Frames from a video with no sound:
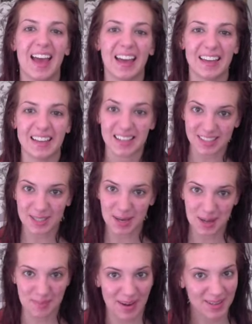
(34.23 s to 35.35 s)
it is
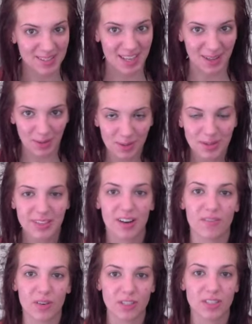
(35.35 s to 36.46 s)
getting better as I get older.
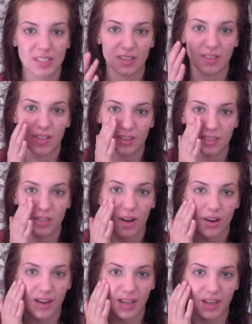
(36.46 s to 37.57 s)
Unfortunately, I still have the
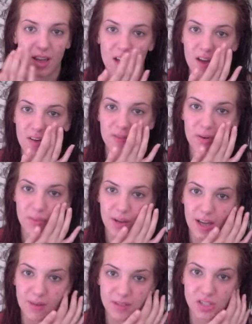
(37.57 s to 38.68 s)
scarring from when
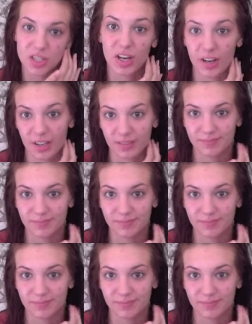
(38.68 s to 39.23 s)
I was younger.